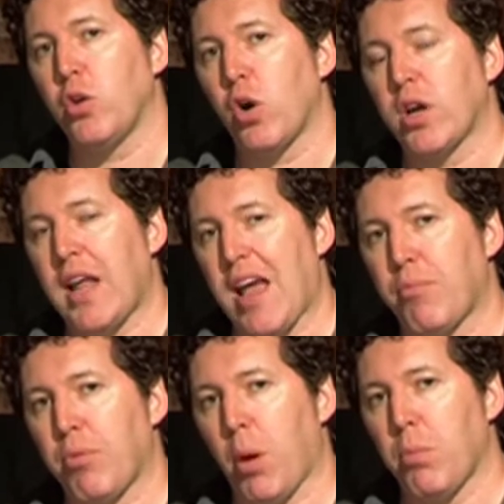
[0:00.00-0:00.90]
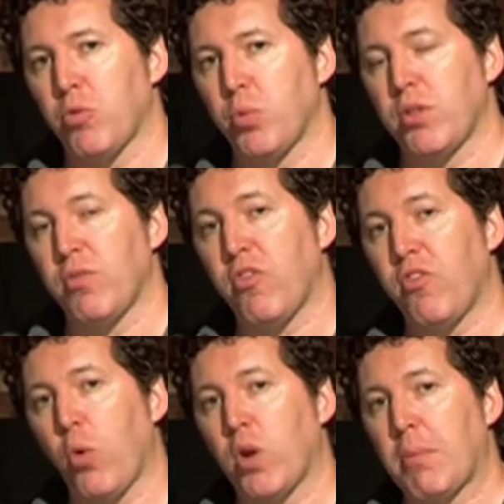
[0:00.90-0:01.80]
not going to have problems with
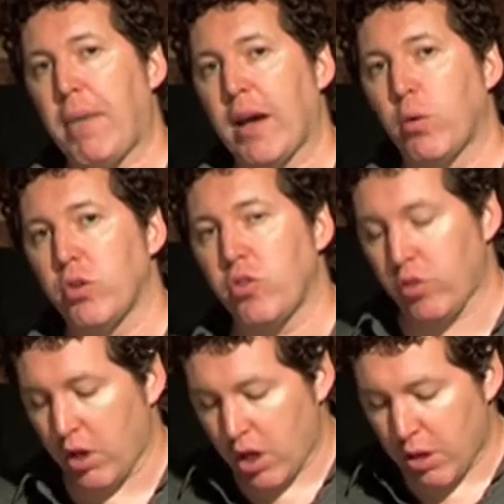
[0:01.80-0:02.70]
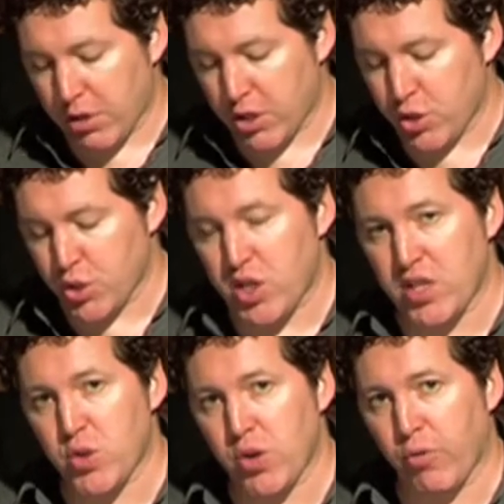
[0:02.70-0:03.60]
falling backwards because your
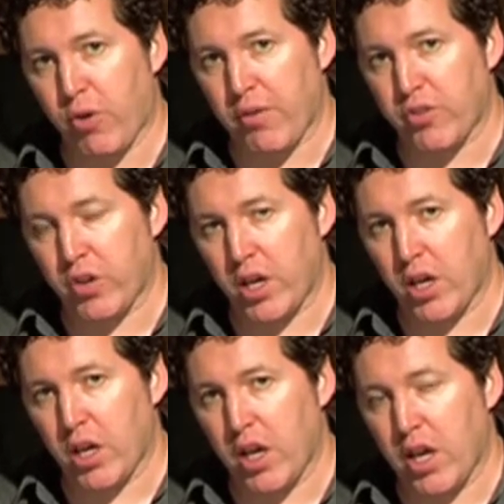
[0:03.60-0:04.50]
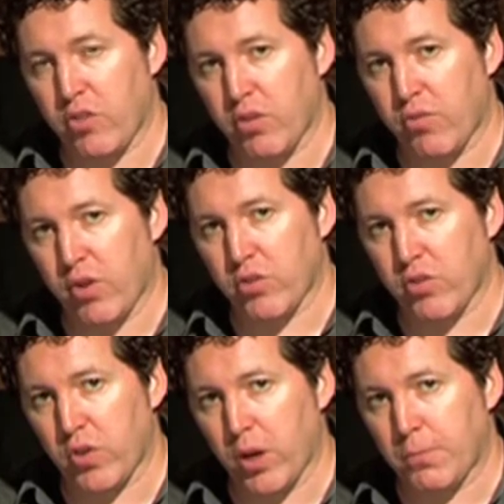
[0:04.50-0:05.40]
centre of gravity is in front
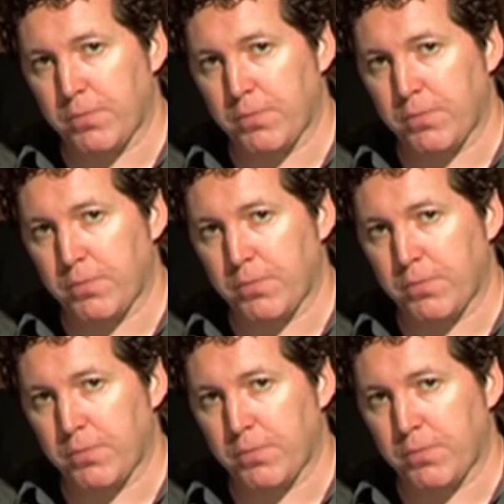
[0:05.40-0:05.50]
of you.